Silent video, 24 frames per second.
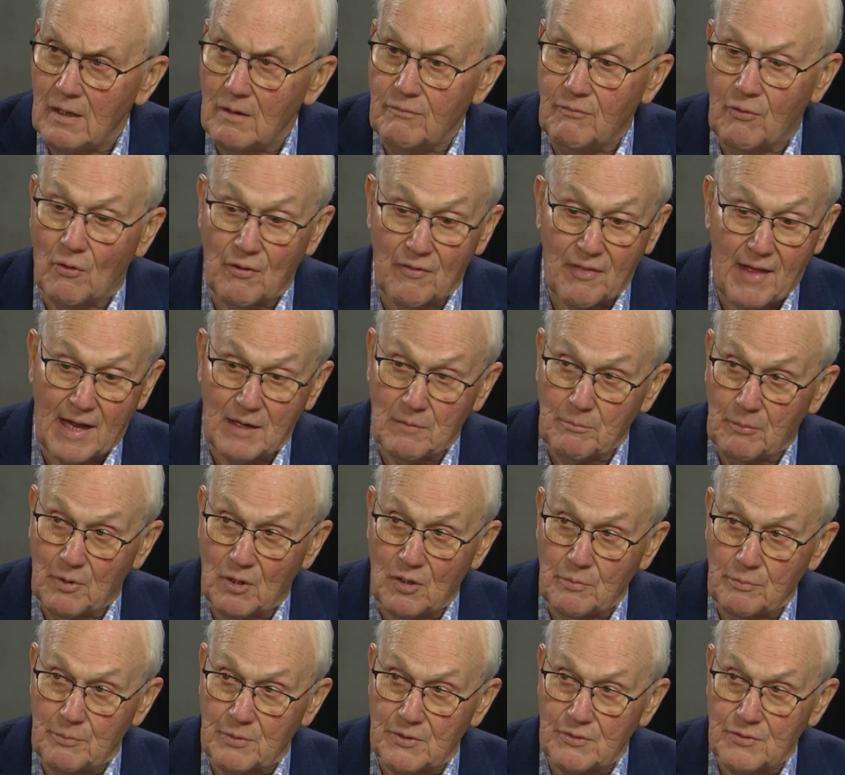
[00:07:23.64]
for that
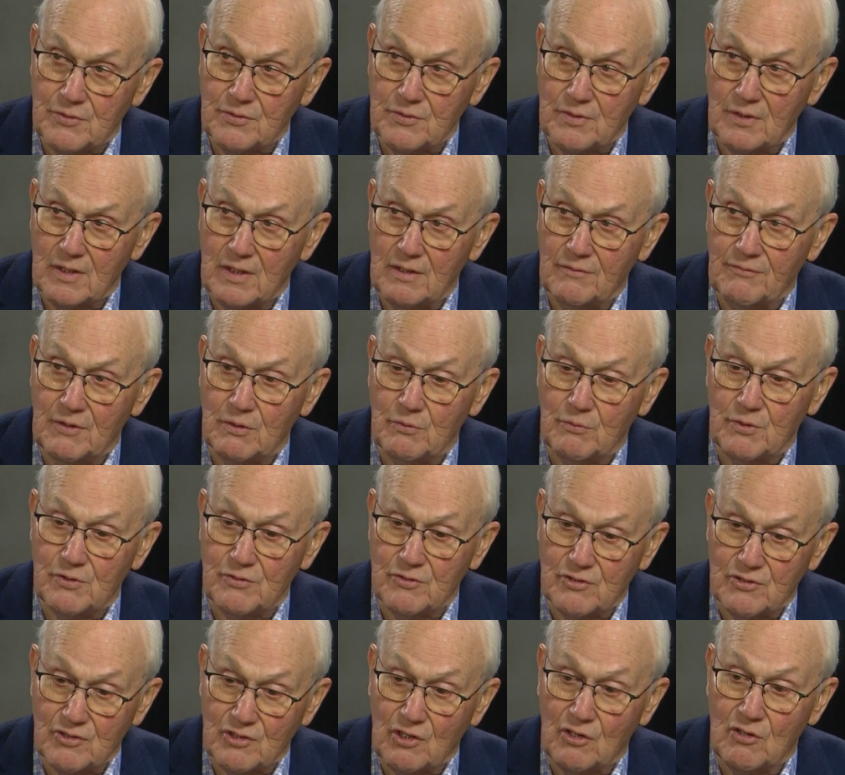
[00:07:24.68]
purpose, if it was
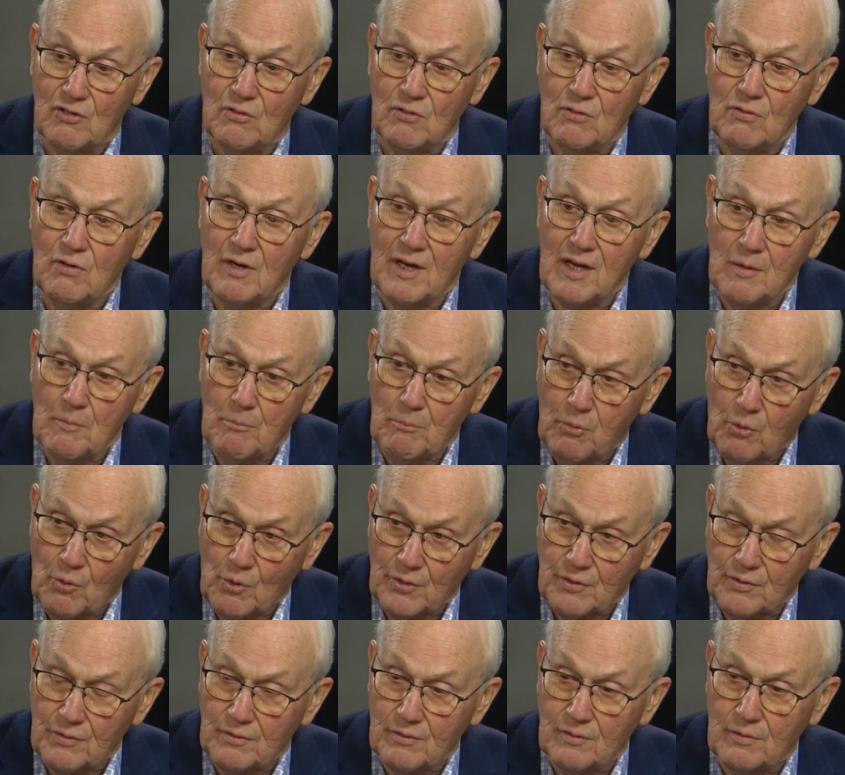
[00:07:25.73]
so
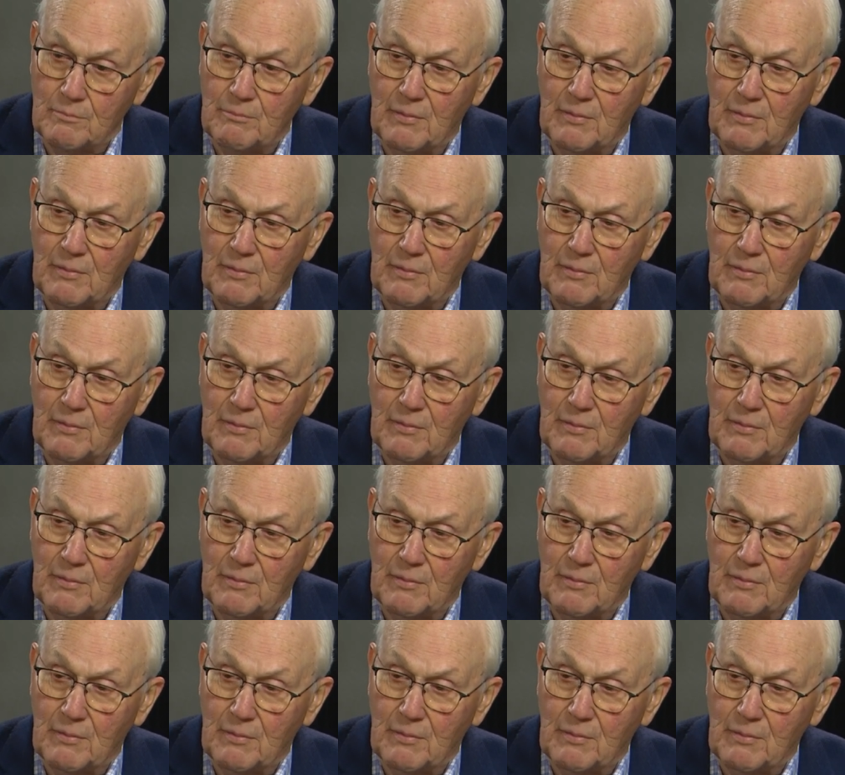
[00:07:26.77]
important.